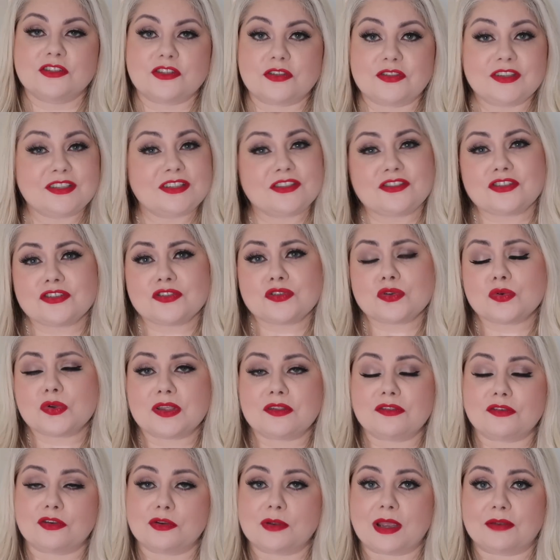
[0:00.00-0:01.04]
So this is just
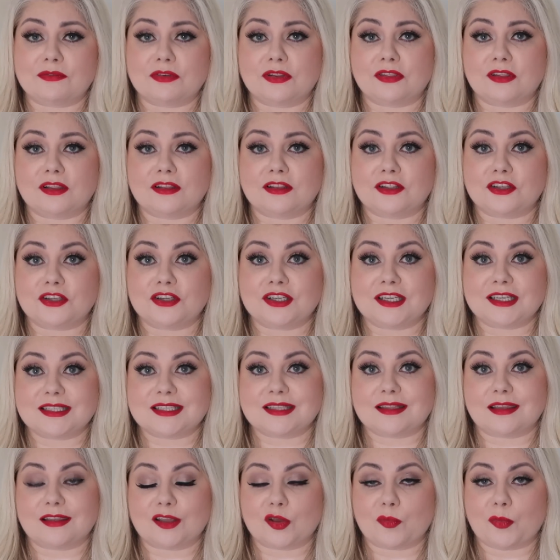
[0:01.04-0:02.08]
talking through everything that you need to
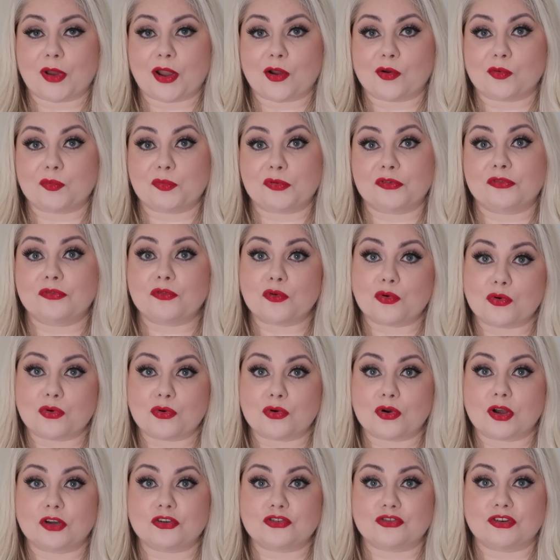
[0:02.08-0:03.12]
think about
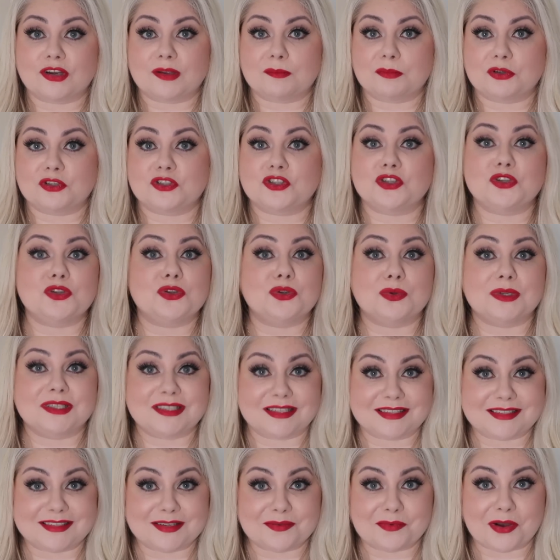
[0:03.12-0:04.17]
before a trip to
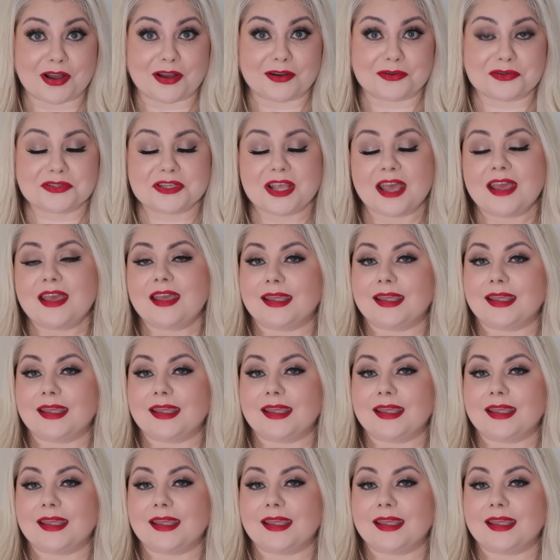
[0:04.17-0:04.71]
Disney World.